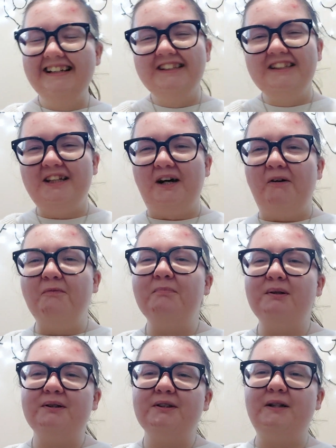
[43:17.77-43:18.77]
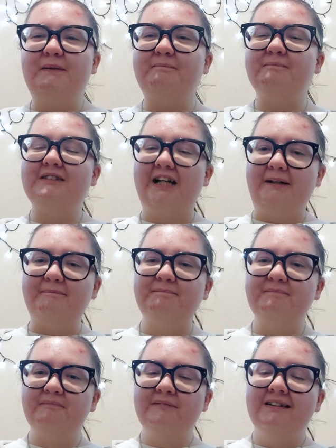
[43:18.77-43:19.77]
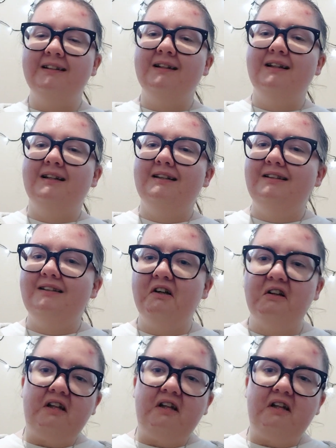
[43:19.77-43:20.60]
You know, but yeah, not